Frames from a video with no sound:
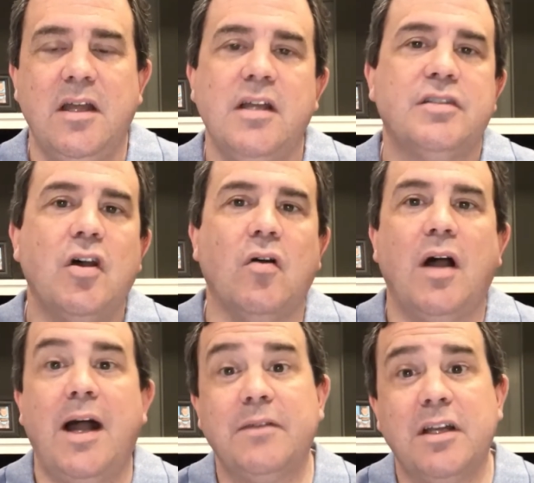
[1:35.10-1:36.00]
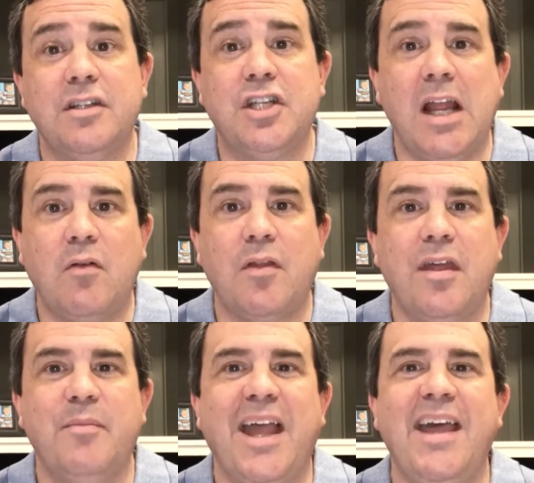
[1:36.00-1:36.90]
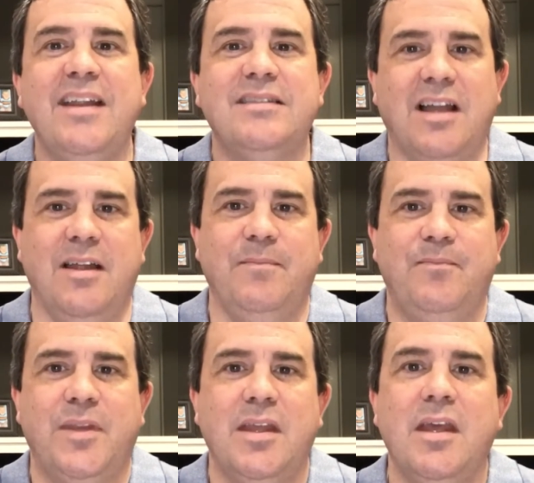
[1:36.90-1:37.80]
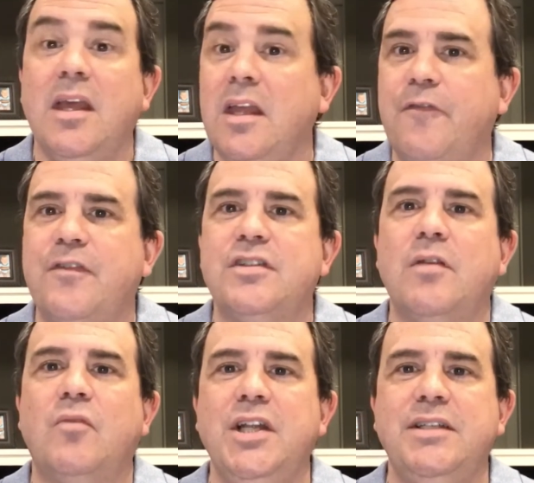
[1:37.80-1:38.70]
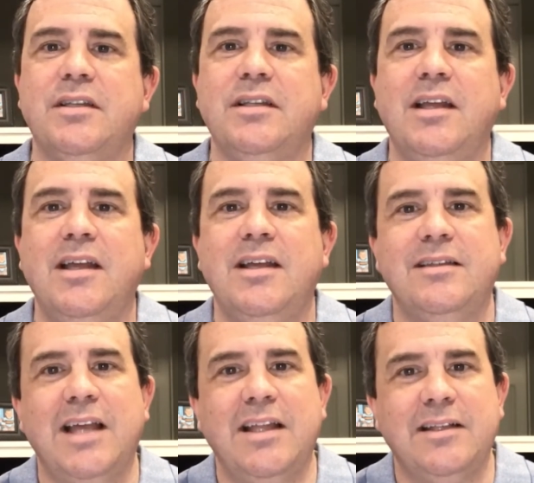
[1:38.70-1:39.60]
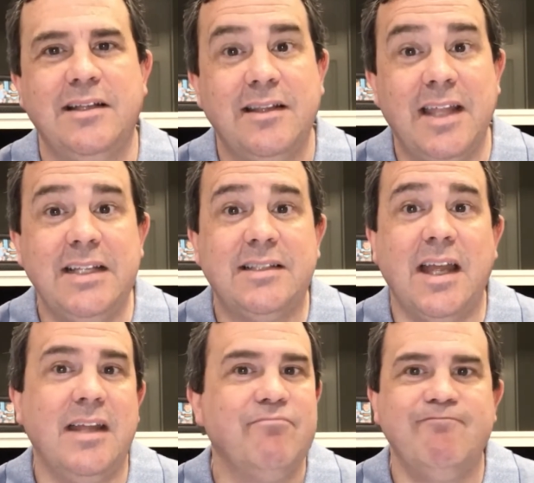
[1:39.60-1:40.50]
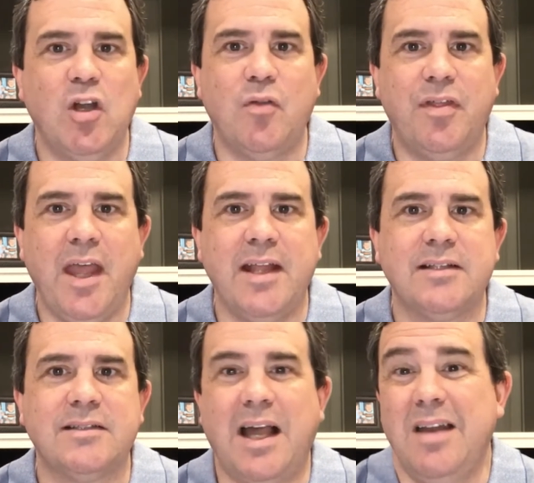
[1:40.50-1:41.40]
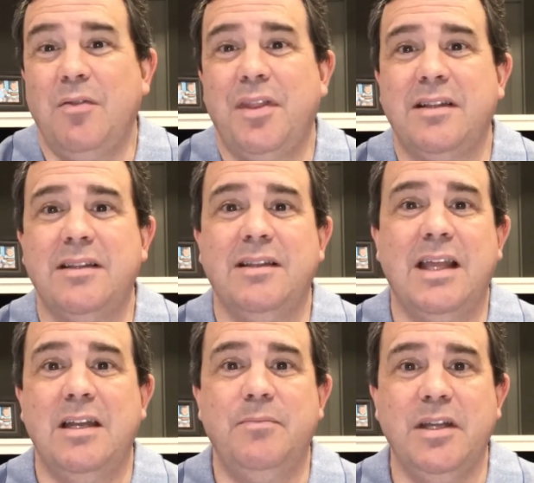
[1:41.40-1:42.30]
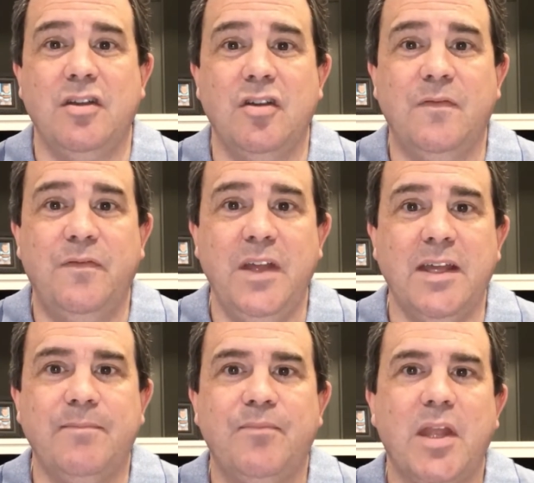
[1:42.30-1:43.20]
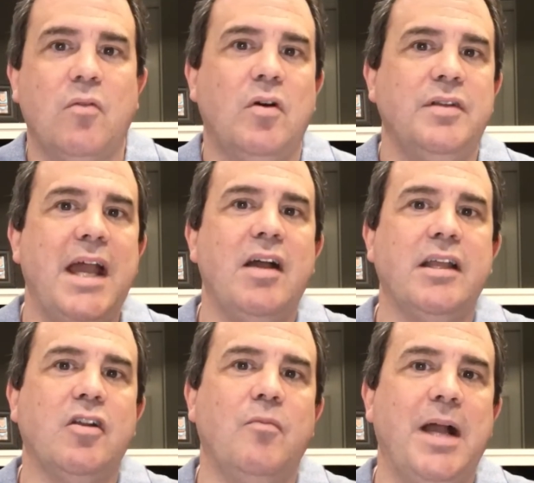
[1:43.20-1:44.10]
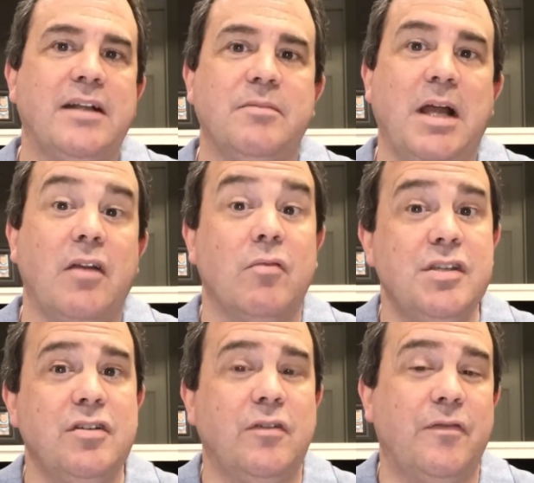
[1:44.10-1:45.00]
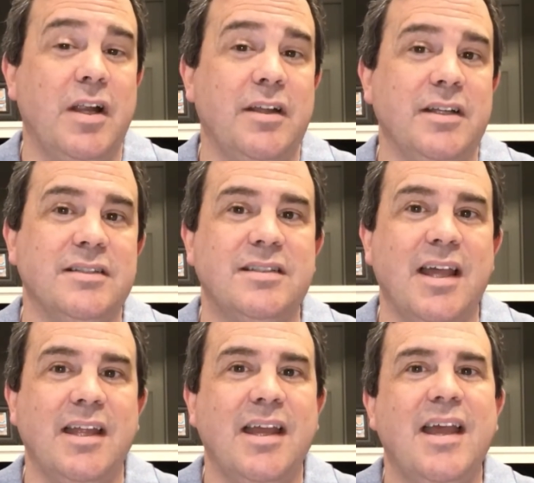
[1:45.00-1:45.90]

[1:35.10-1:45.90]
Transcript: So I'm going to check with them ahead of time. If for some reason that they say no thanks, I don't think that it'd be a good fit, well, now I can go back to my original friend and say,